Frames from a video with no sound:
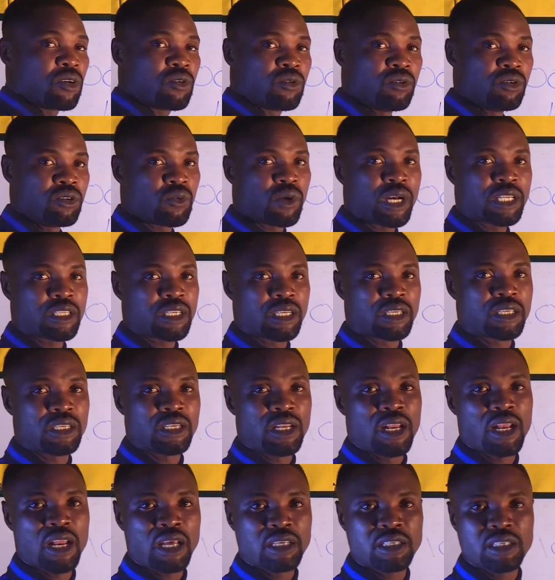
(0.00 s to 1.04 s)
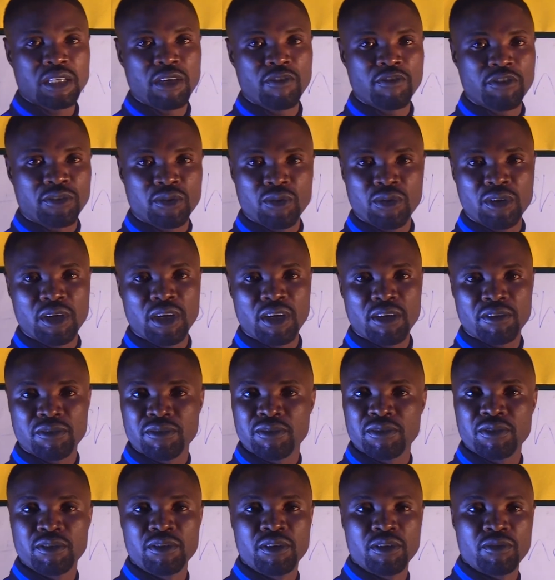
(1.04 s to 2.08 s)
good while taking the landscape
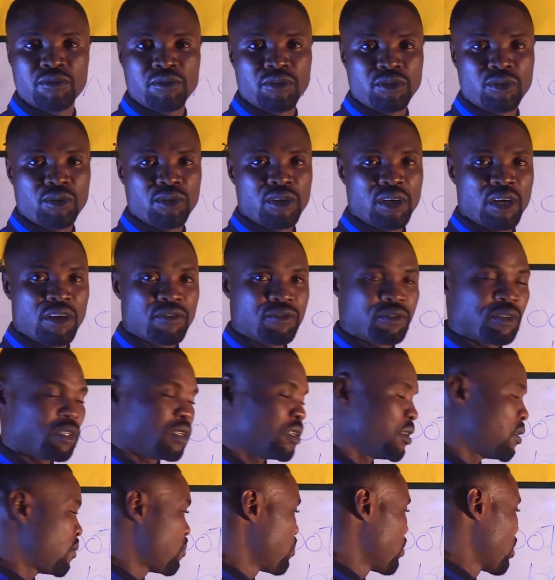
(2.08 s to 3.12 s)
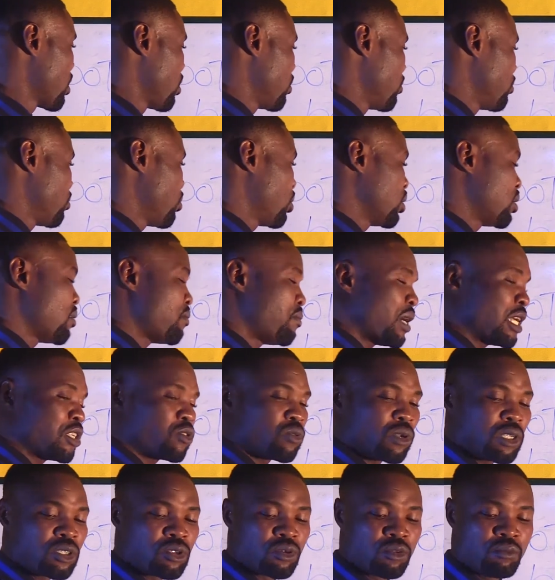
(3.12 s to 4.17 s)
photography. But the best
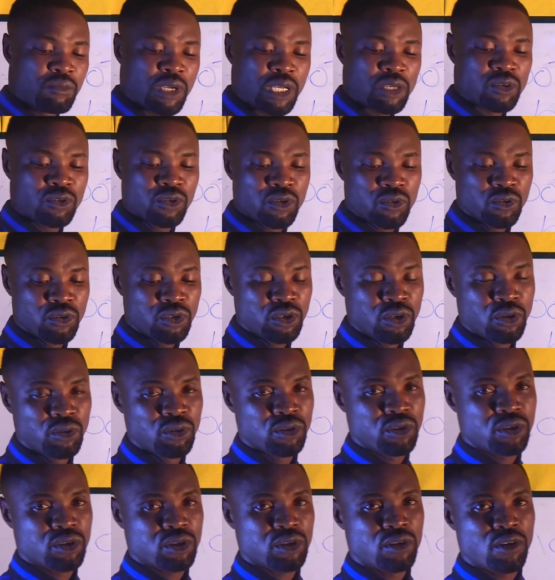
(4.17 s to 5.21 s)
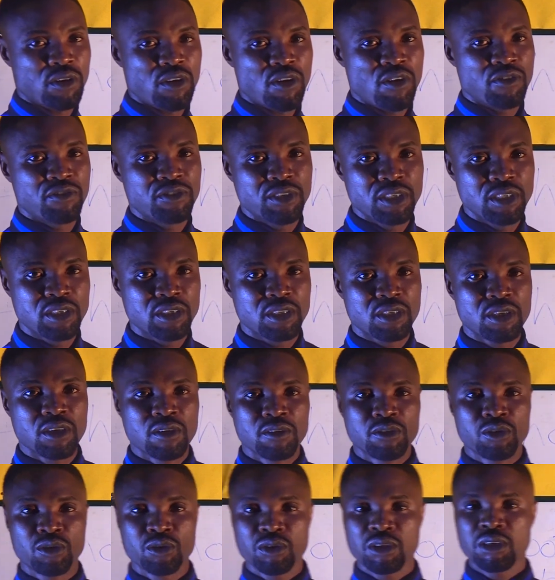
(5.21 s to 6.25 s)
way to make good use of this
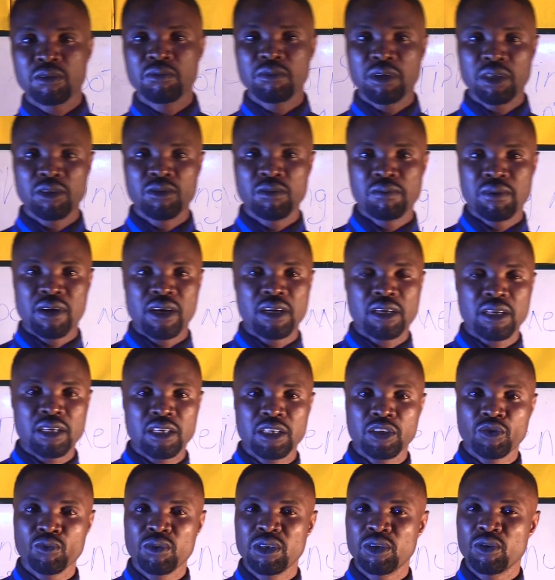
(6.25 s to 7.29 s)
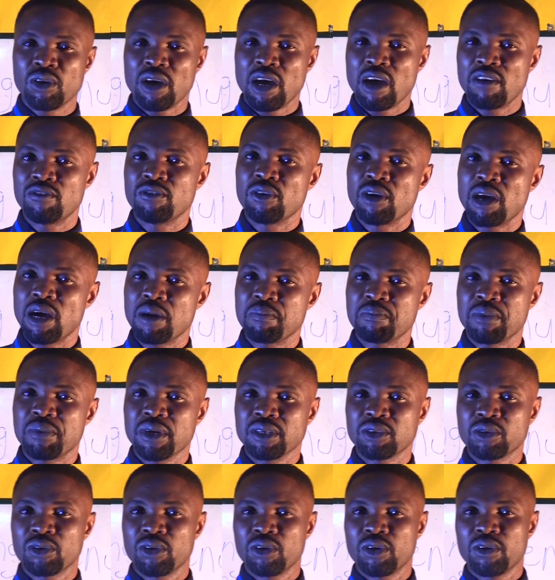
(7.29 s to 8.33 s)
shooting menu bank is when you have your
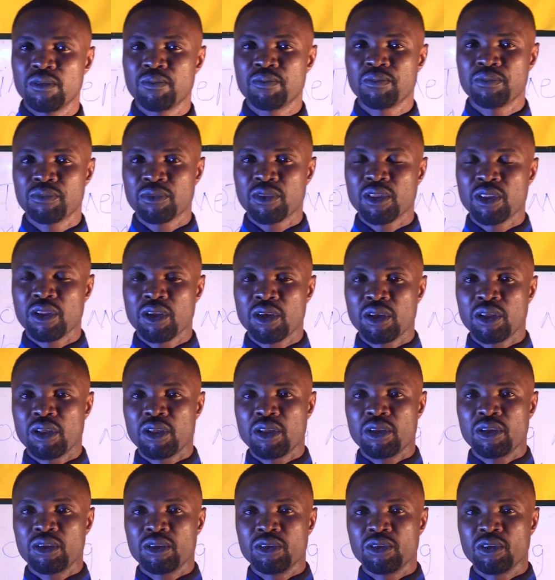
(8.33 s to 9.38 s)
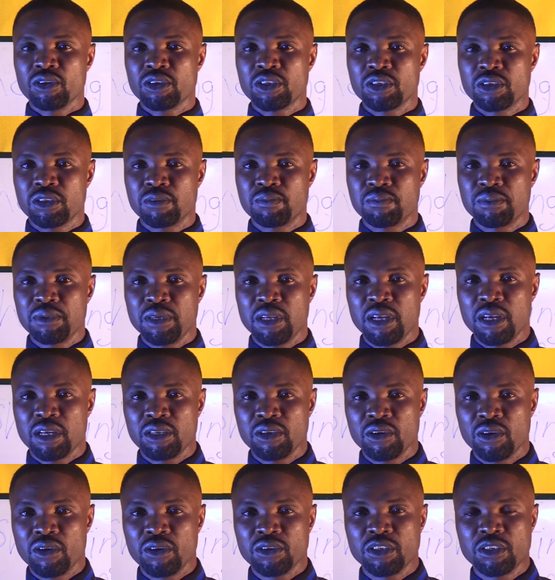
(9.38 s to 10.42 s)
aperture, your
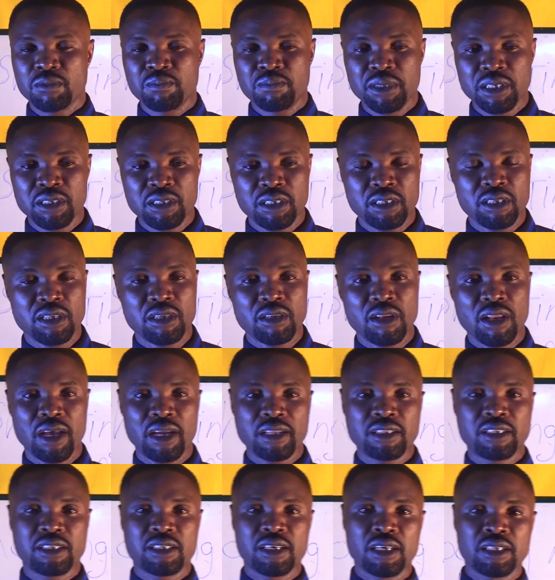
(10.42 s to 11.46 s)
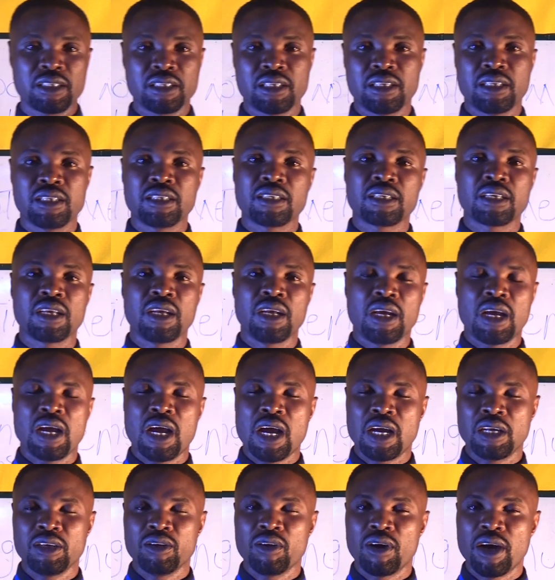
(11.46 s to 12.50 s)
speed, light settings,
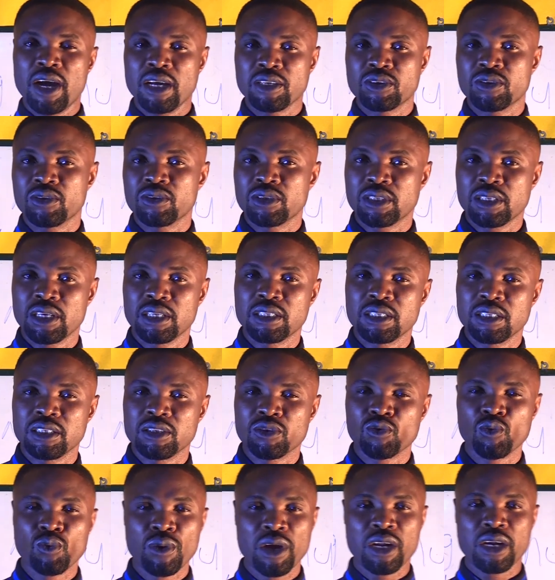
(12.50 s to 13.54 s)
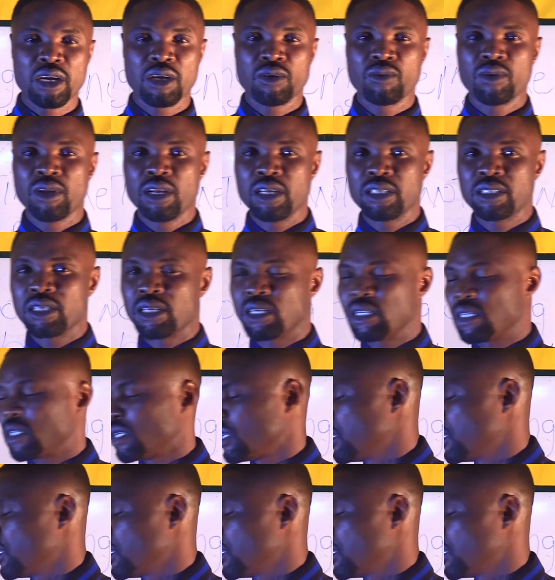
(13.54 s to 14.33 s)
and your ISO settings well regulated.